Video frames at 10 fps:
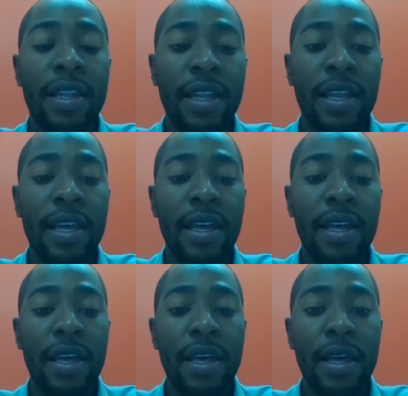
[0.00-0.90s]
And
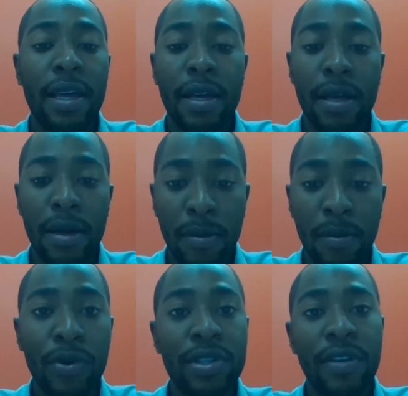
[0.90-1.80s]
uh,
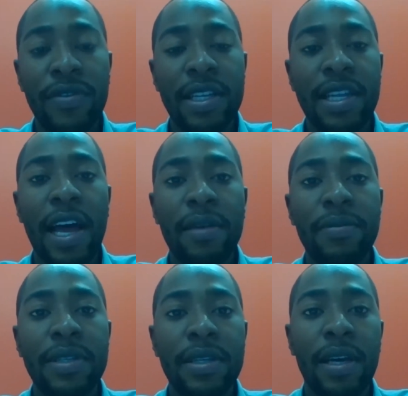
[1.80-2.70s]
most of the
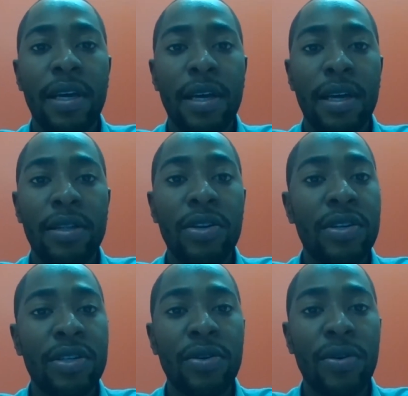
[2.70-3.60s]
times, uh,
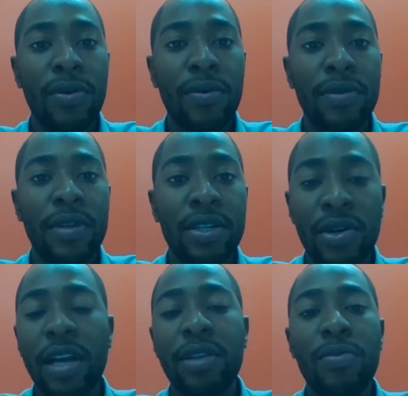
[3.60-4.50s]
there is no,
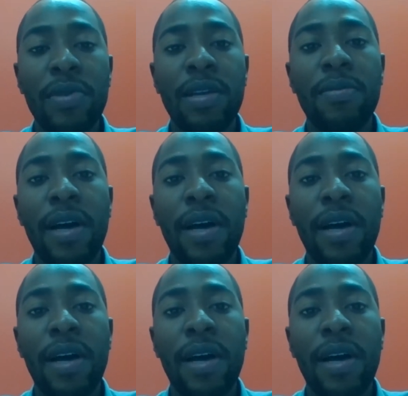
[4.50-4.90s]
they try to